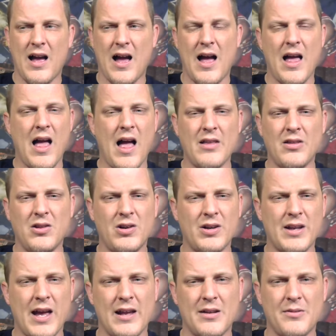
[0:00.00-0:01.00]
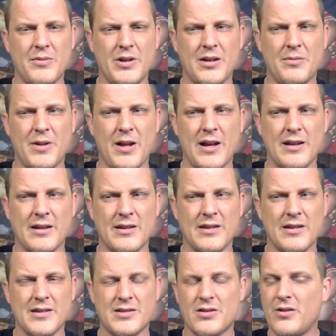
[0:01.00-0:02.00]
I look at him and I'm like,
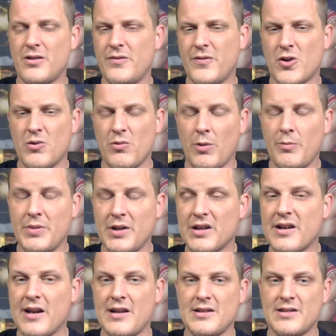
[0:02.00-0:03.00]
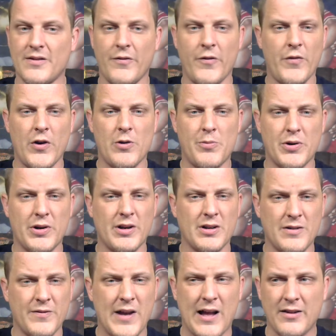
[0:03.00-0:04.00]
this could very well be a case of a very
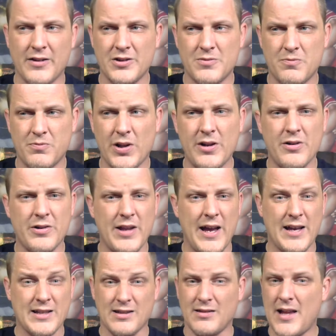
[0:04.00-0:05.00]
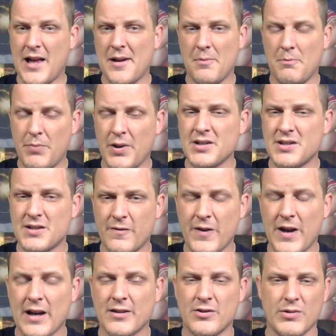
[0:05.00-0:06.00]
productive college player that has a lot of bust
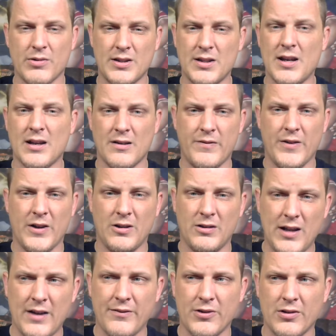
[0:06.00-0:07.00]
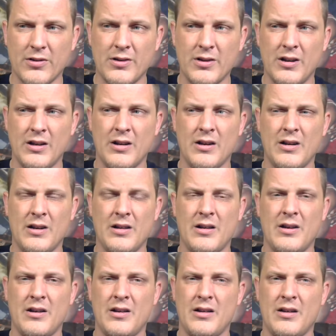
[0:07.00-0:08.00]
factor at the NFL level.
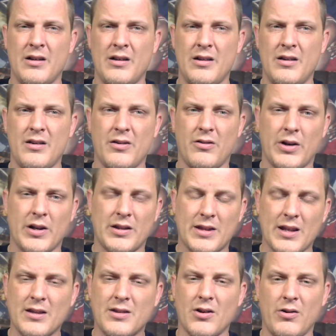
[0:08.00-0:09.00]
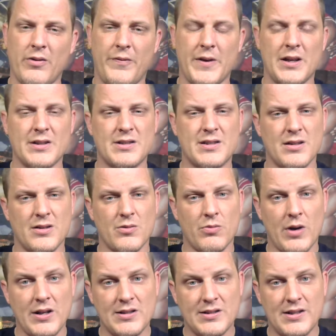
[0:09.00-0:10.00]
You know, I think, though, if he gets to the
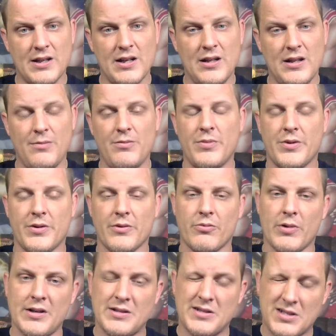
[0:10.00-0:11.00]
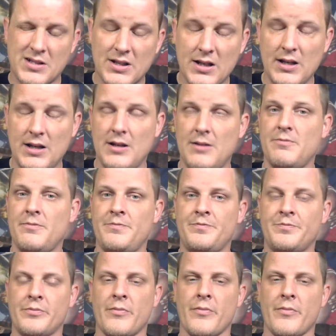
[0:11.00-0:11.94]
right team, the right scheme,